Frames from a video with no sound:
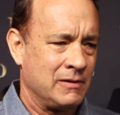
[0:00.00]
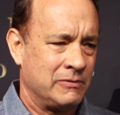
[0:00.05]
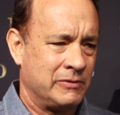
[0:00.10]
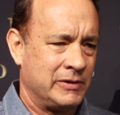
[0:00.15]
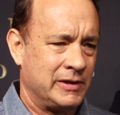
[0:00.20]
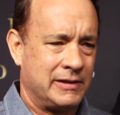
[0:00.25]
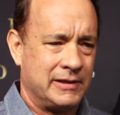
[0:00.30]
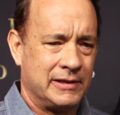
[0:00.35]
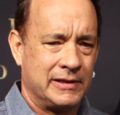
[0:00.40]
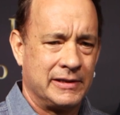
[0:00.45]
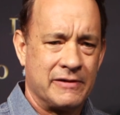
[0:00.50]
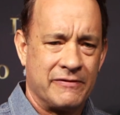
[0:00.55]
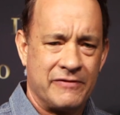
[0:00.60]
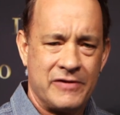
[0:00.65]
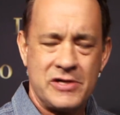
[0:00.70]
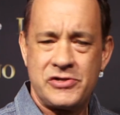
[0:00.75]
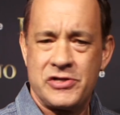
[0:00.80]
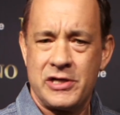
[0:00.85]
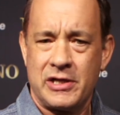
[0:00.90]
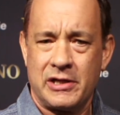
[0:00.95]
With the Da
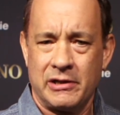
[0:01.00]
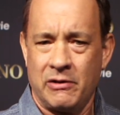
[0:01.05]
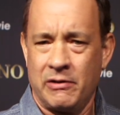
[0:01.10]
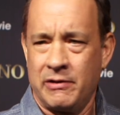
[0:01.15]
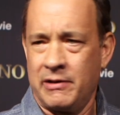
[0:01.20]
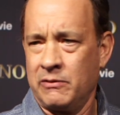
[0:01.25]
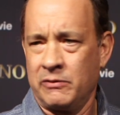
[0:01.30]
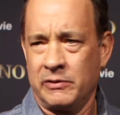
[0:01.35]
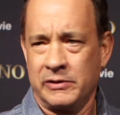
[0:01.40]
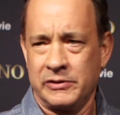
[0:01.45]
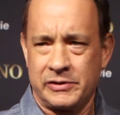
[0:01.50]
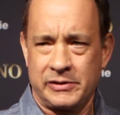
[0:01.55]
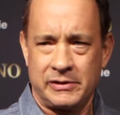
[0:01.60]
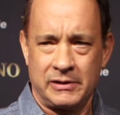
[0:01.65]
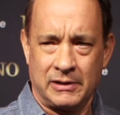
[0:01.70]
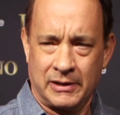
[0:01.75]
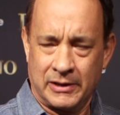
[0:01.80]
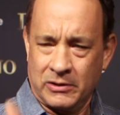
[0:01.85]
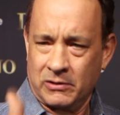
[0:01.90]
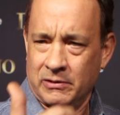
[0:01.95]
Vinci Code, it was
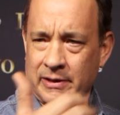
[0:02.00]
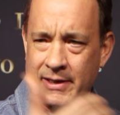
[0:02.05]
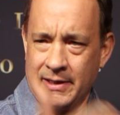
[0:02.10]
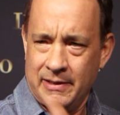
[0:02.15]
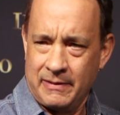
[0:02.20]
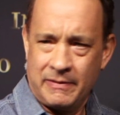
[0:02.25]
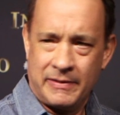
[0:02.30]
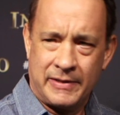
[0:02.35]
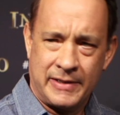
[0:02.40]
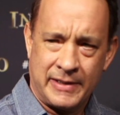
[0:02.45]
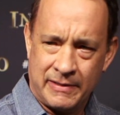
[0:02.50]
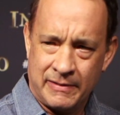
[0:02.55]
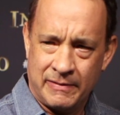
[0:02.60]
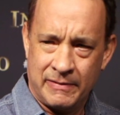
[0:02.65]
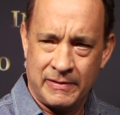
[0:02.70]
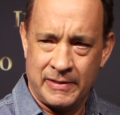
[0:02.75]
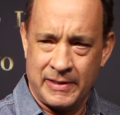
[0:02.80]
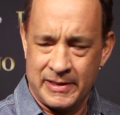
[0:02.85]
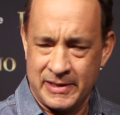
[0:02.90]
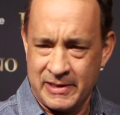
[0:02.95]
literally
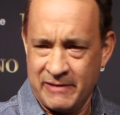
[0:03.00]
the, the